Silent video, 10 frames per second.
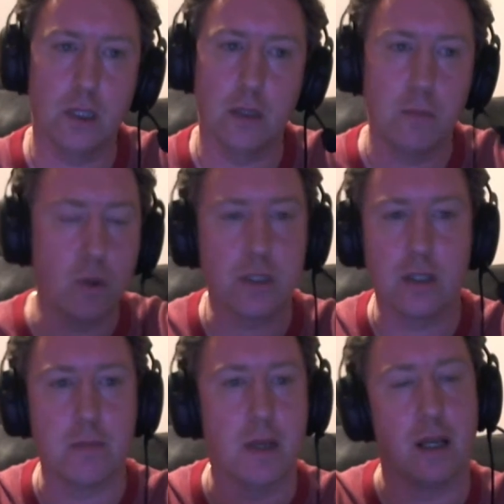most of
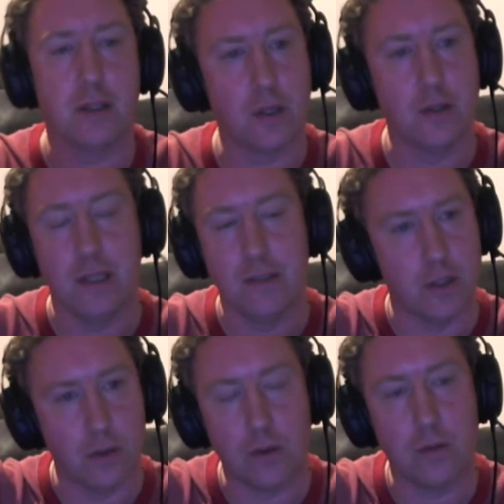them don't even
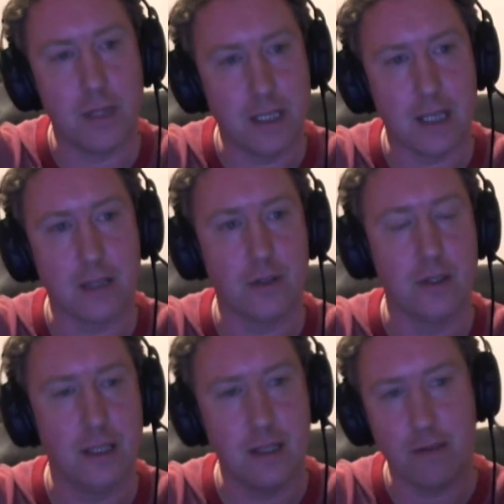know about the cartoon.
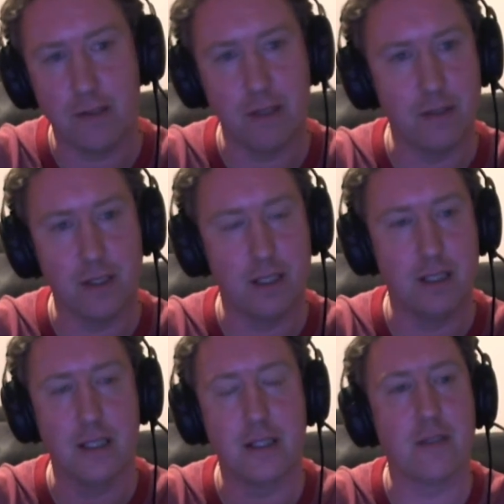They'd never even,
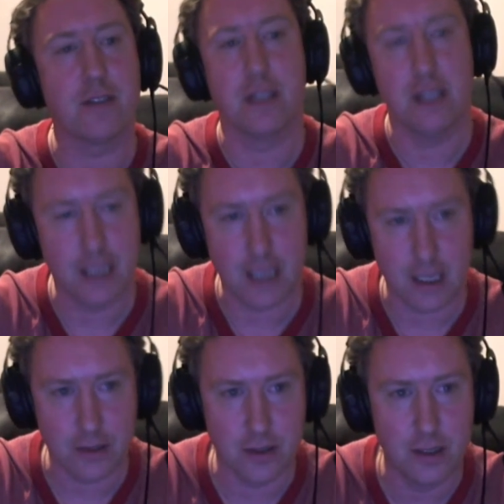they'd never seen the
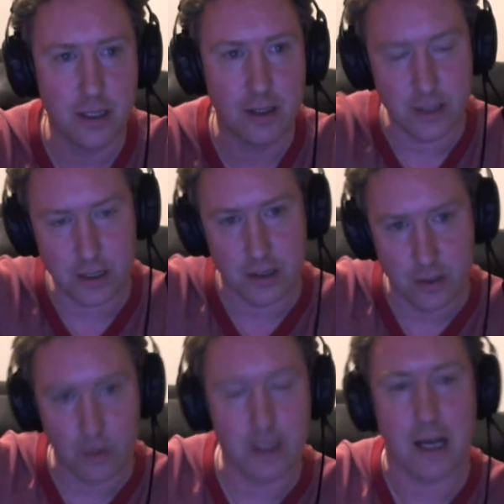cartoon. They just
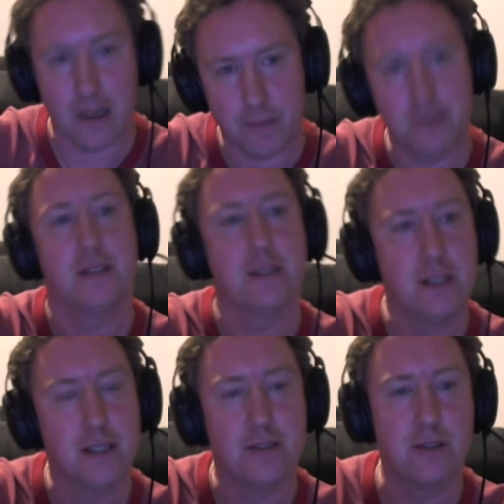know it happened.
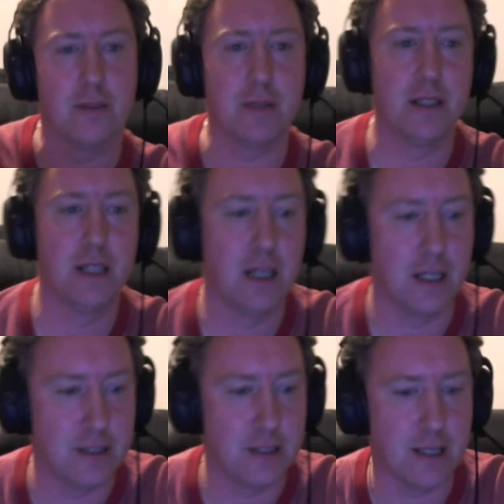Do you know what I mean? And
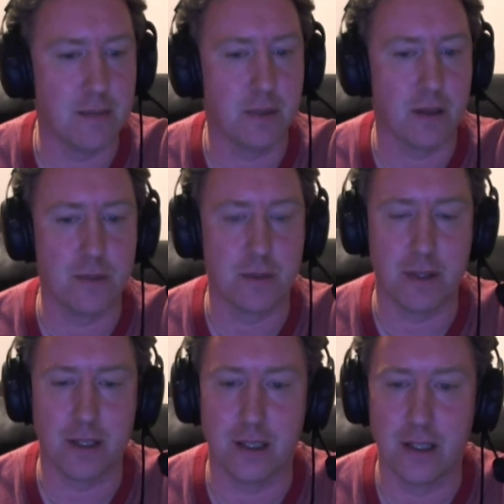the same comes with
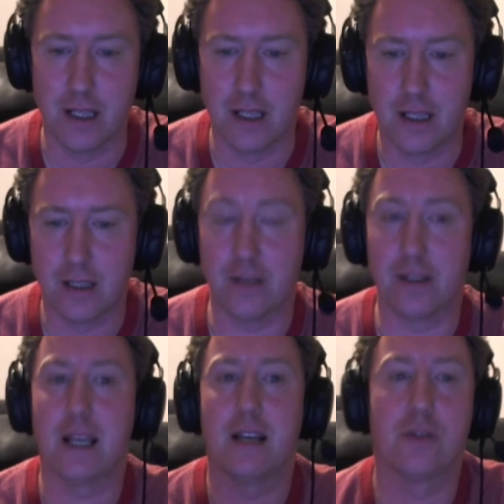the like the
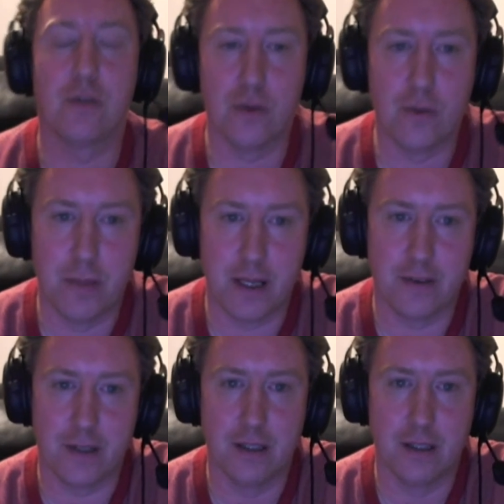cancel culture
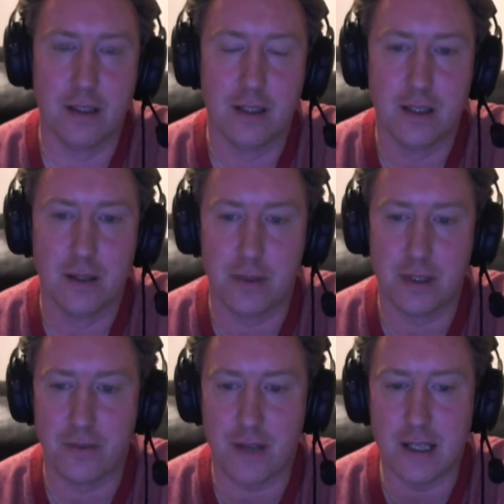thing, where
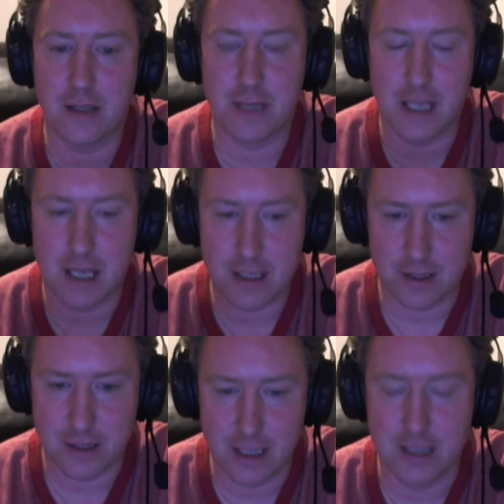if anybody actually
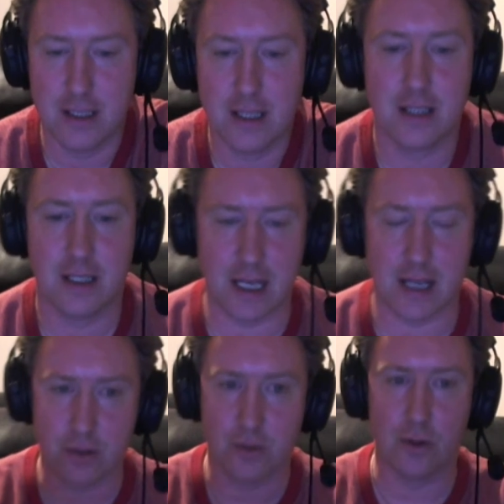seen the
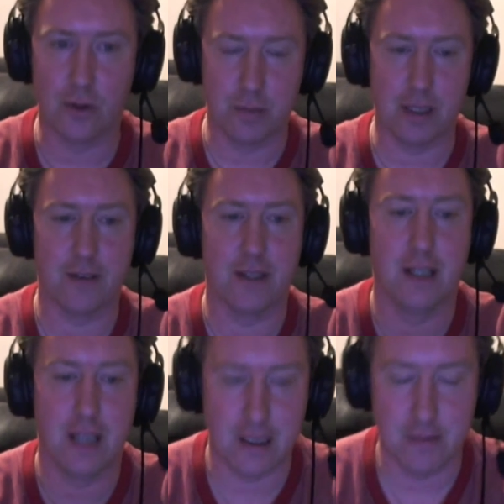cancel culture thing
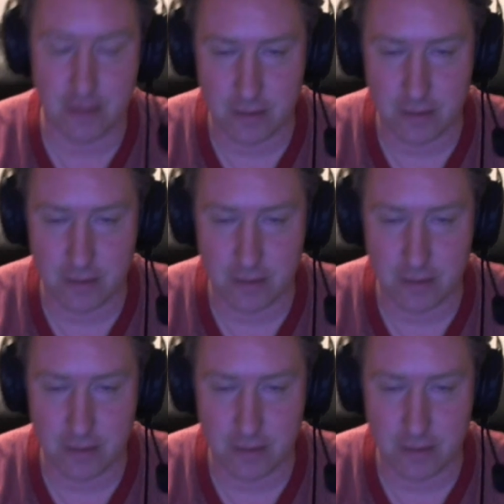in